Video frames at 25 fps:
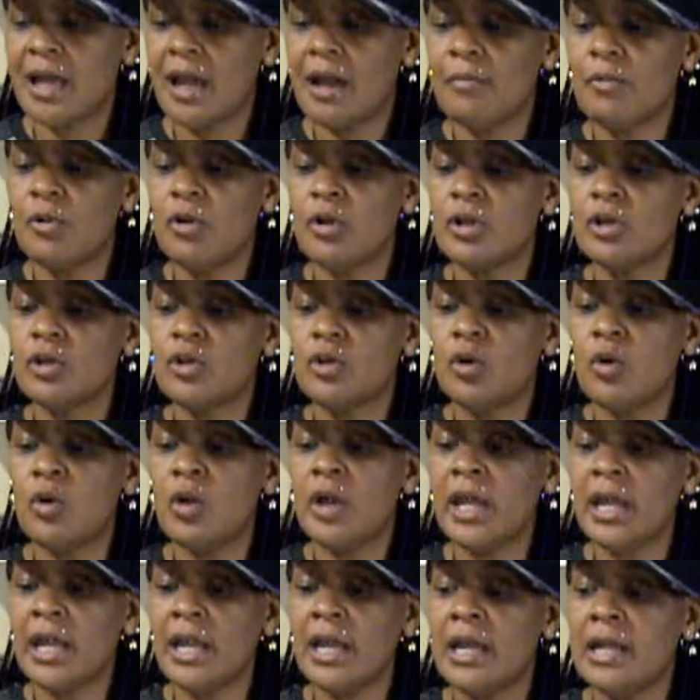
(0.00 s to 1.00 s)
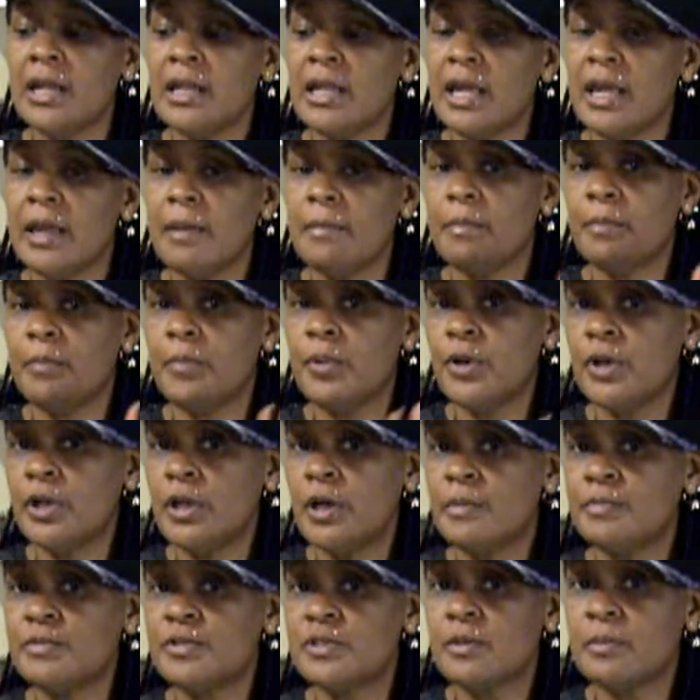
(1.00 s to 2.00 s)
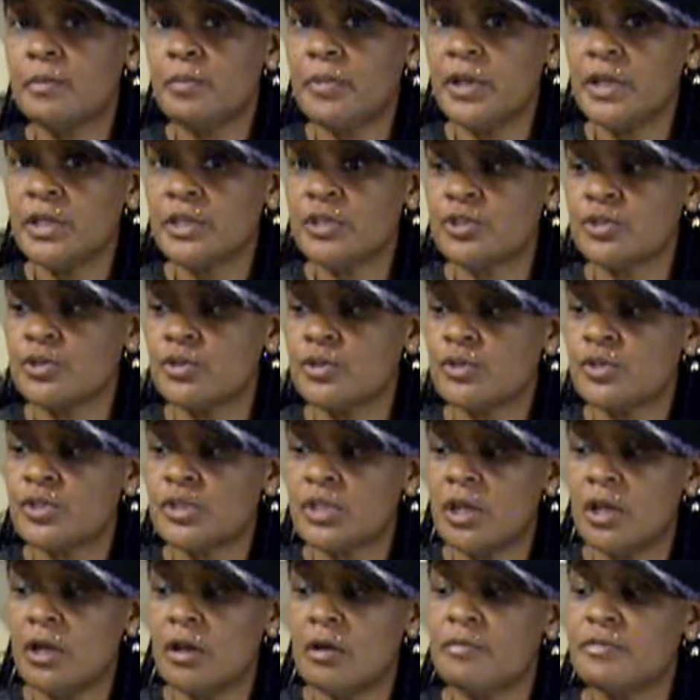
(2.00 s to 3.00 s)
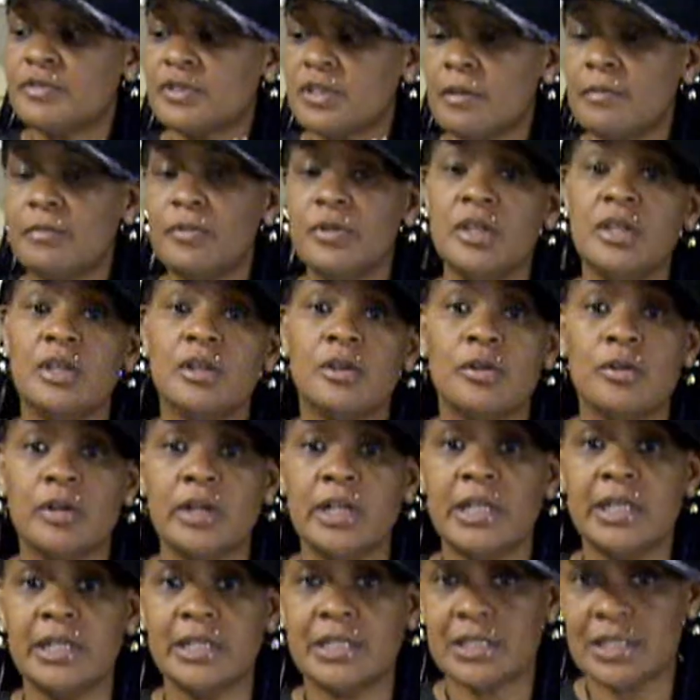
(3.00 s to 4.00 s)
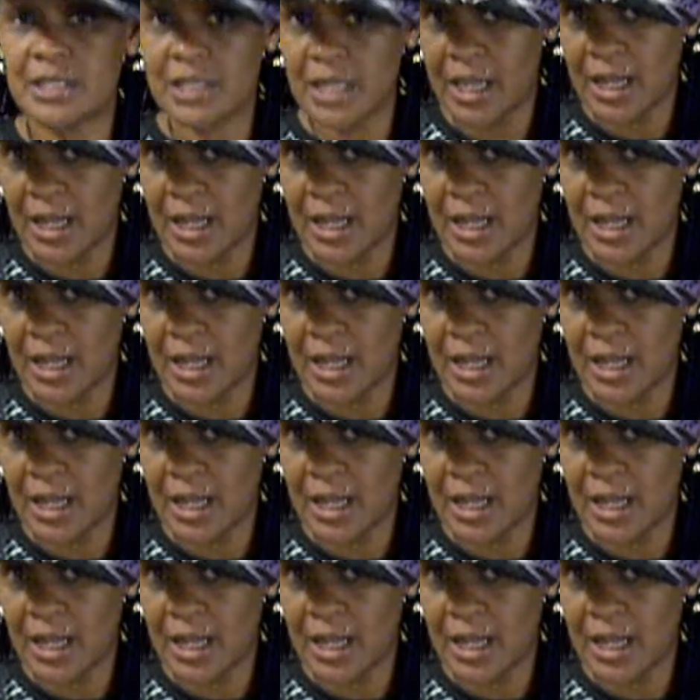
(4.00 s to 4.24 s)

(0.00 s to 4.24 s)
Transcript: I'm going to go ahead and put up some pictures of some of the ingredients